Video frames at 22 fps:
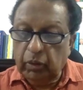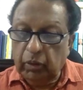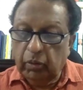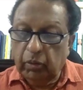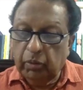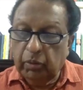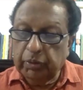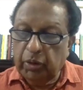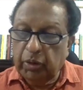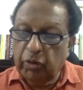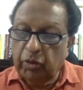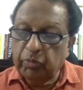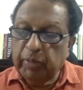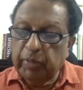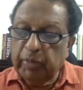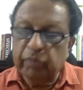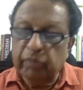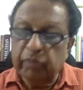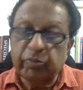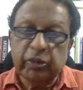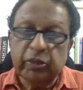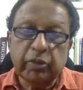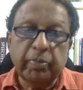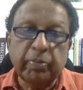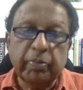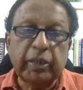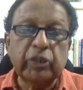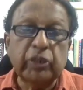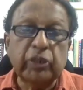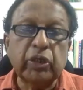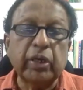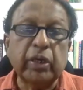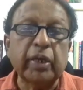there was, there was a
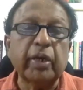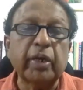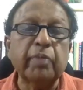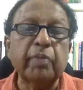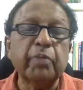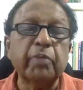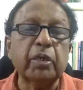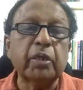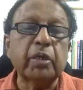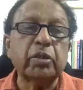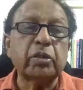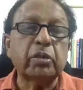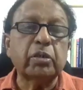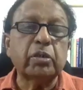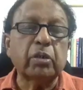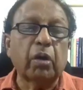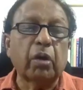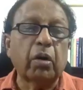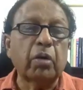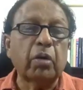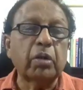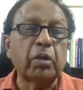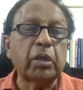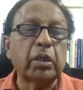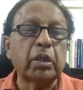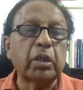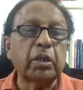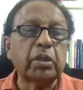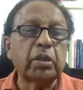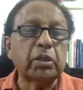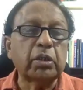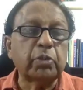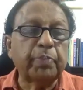major agreement on
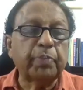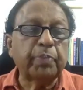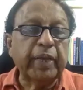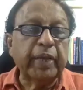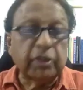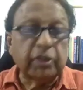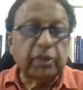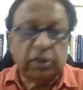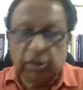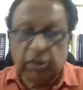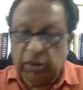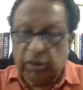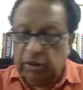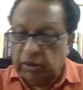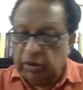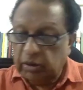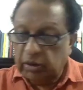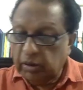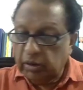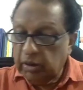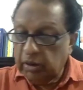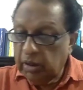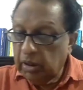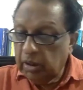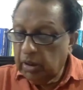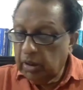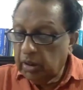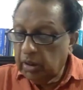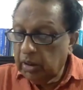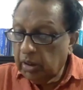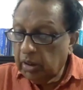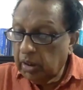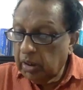uh, space
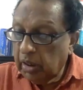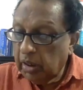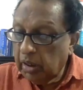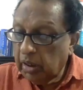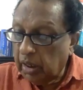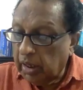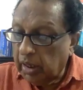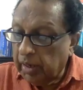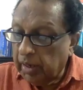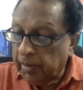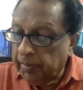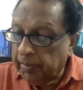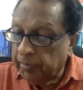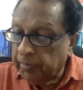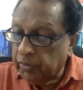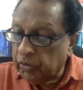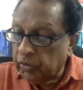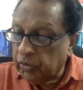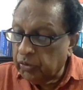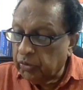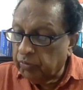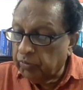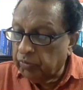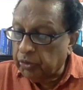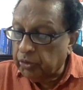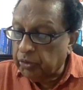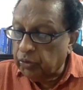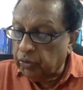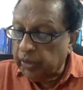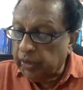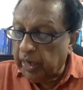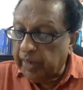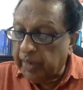um, to,
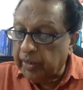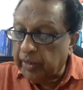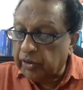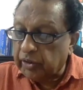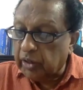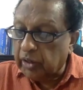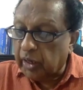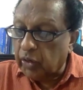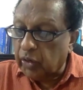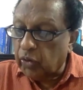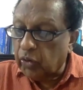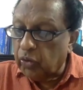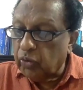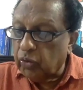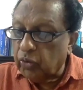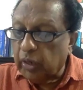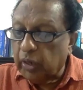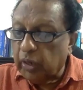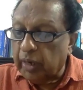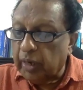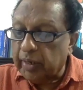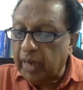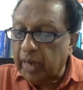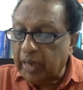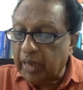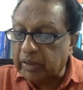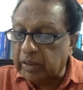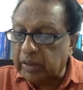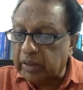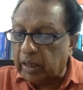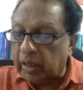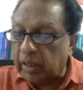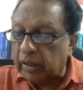between I S R O and
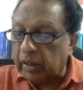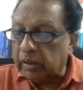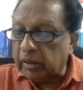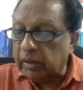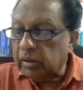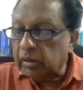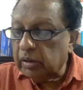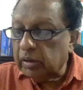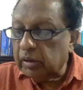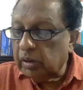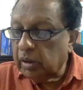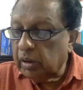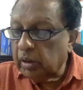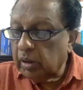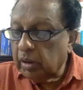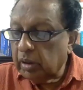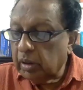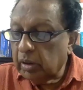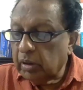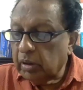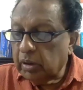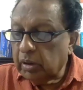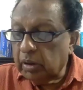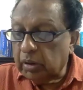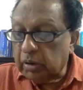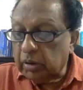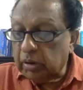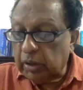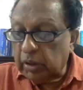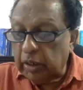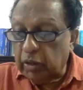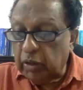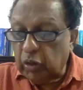NASA,
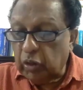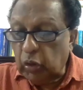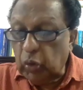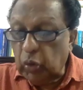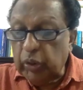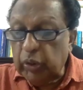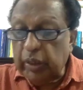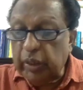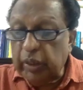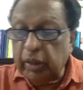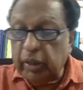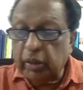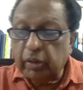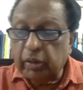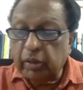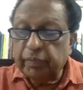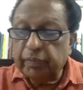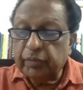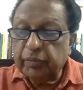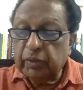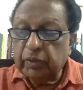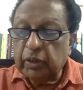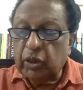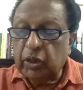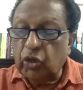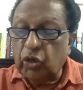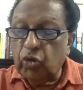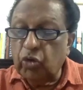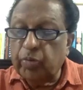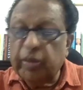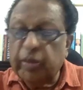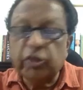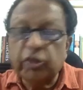including
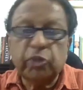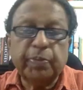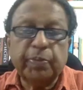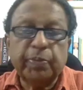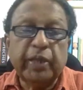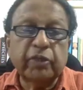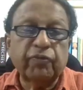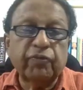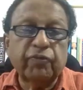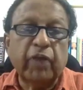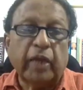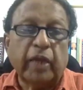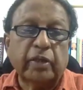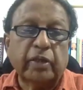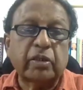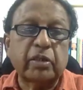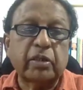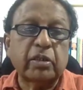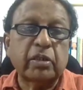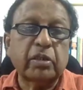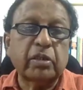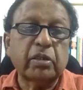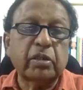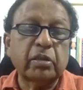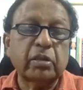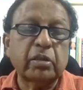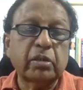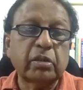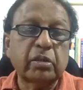human space flights.